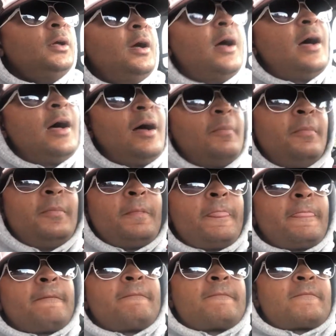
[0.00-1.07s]

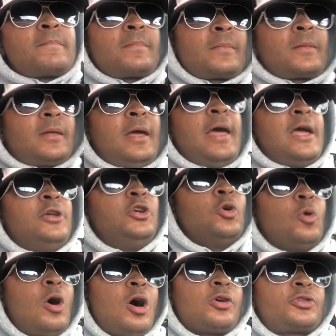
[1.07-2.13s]
And
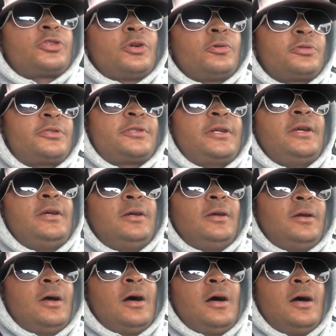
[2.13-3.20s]
you also see
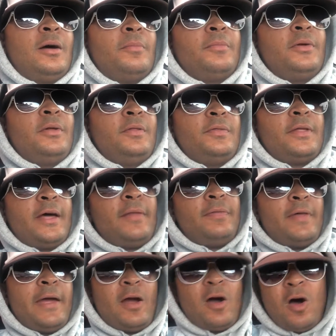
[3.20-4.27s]
that
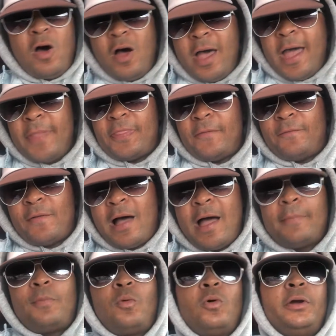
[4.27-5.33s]
they all had the
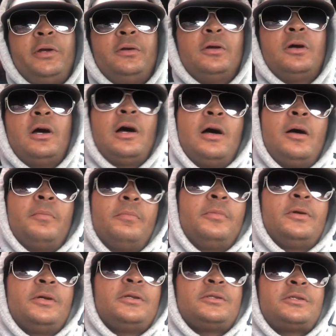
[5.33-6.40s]

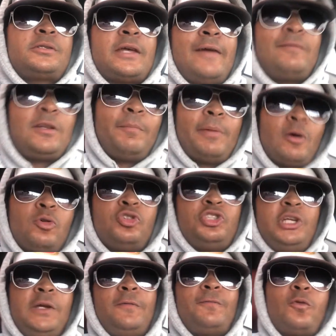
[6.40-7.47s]
5-point safety belt
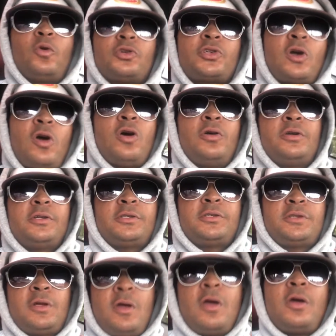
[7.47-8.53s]
G-force
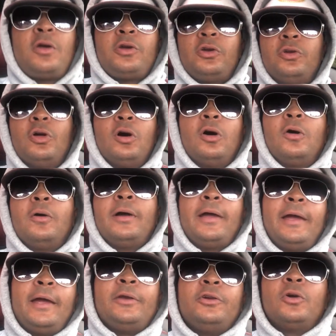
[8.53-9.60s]
harness, you know,
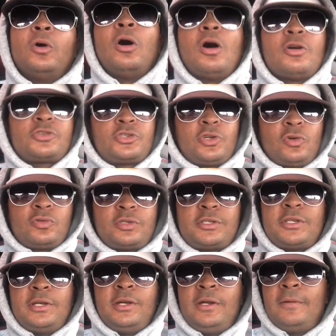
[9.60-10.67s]
and you also
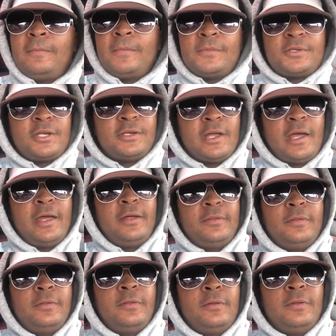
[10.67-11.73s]
see today
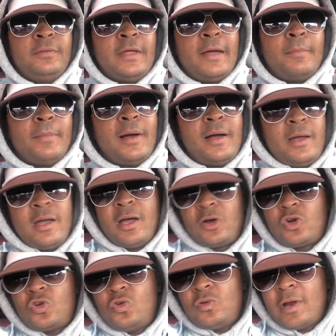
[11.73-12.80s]
that my
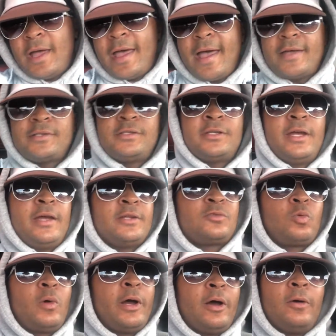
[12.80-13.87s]
Cuda has it as
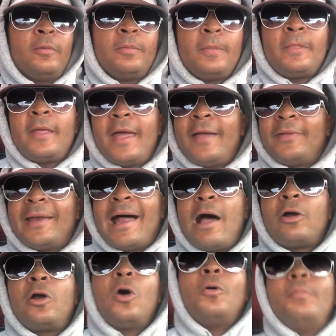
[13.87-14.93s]
well. And then
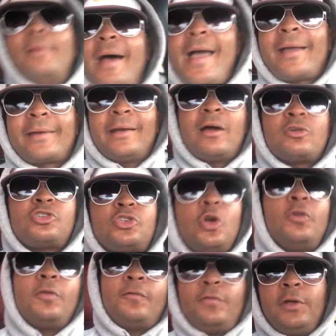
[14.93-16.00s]
I'll go back and I'll show
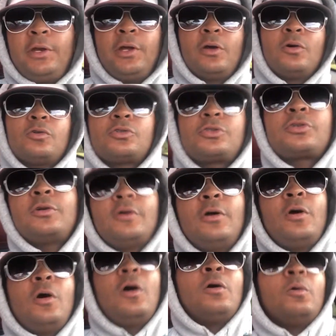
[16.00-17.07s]
you the videos
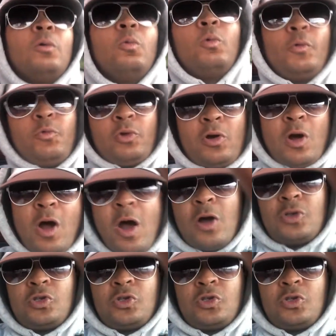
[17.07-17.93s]
with regard